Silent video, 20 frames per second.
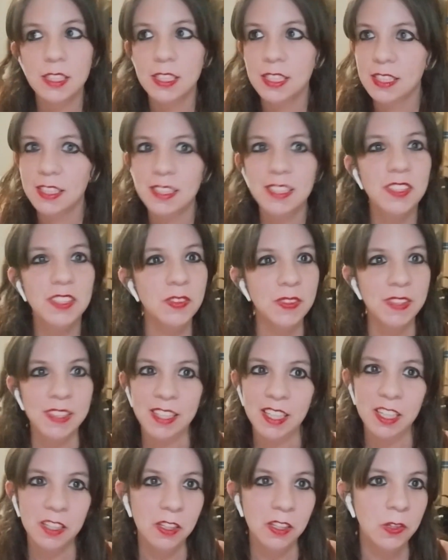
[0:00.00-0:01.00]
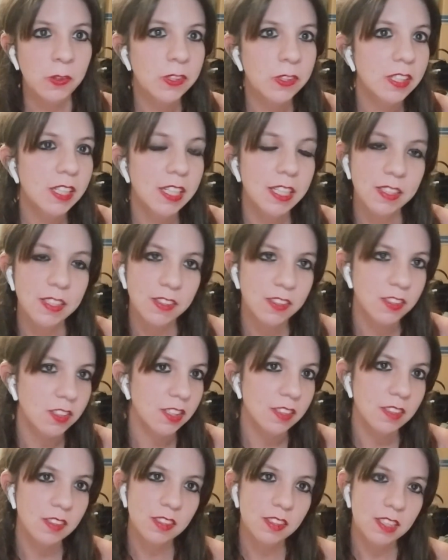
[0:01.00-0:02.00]
doing it alone. It's
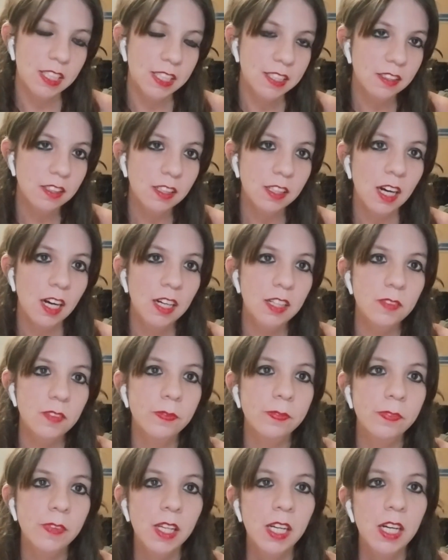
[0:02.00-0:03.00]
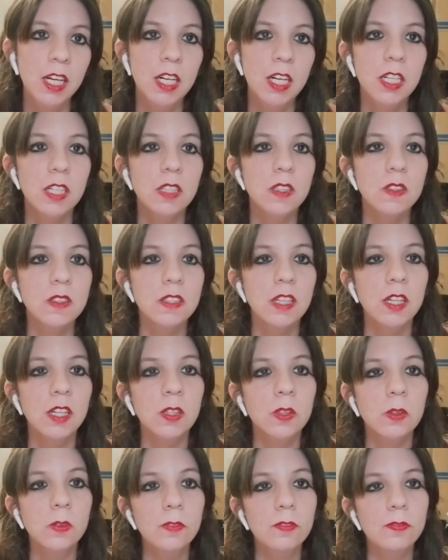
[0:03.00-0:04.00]
a lot. So